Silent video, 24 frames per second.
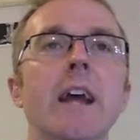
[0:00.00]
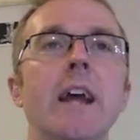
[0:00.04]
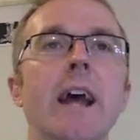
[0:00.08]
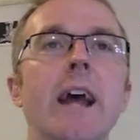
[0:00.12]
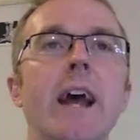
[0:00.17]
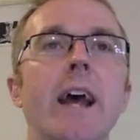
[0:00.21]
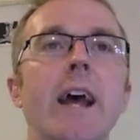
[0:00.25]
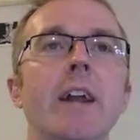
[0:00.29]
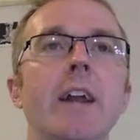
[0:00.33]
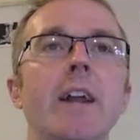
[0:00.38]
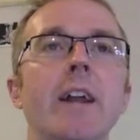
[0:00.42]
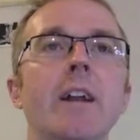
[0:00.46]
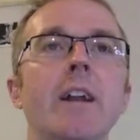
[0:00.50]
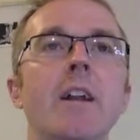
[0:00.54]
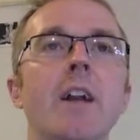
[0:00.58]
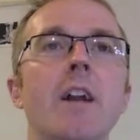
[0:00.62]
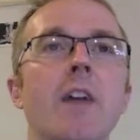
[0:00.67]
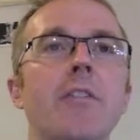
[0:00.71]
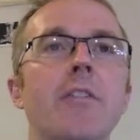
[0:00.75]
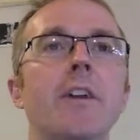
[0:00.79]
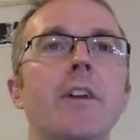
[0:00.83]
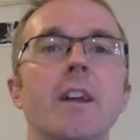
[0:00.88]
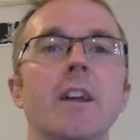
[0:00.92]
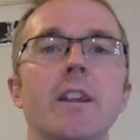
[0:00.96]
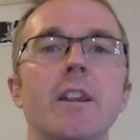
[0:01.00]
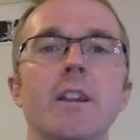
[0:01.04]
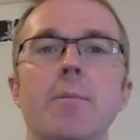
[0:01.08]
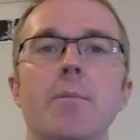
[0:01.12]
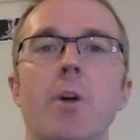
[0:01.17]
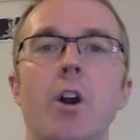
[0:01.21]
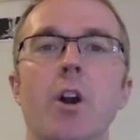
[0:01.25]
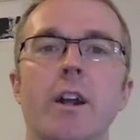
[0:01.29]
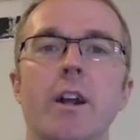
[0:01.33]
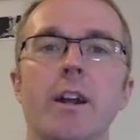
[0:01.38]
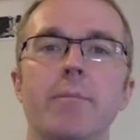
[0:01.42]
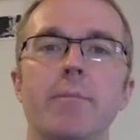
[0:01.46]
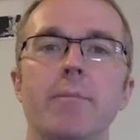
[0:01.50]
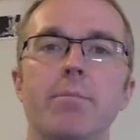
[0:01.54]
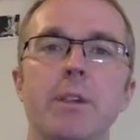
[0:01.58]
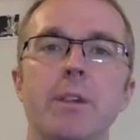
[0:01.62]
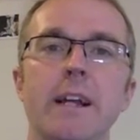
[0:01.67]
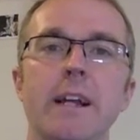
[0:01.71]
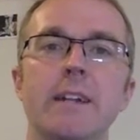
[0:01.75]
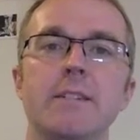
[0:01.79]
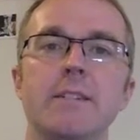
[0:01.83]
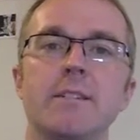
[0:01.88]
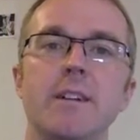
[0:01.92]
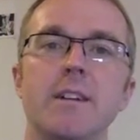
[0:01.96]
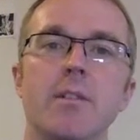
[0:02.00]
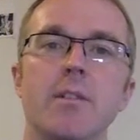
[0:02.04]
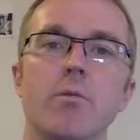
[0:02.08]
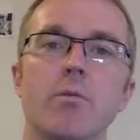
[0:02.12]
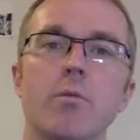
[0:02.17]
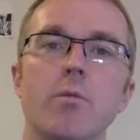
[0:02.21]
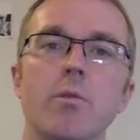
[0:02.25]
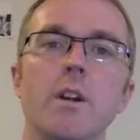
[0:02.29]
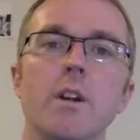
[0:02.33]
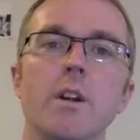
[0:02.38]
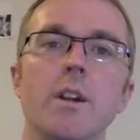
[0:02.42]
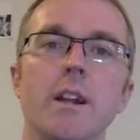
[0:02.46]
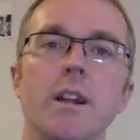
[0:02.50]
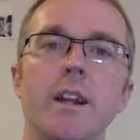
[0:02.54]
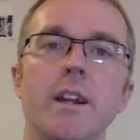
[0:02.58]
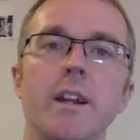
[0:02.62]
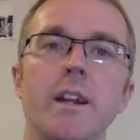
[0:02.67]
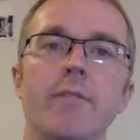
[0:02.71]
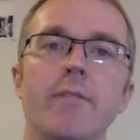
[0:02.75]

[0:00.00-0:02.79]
and nothing in the marketplace that really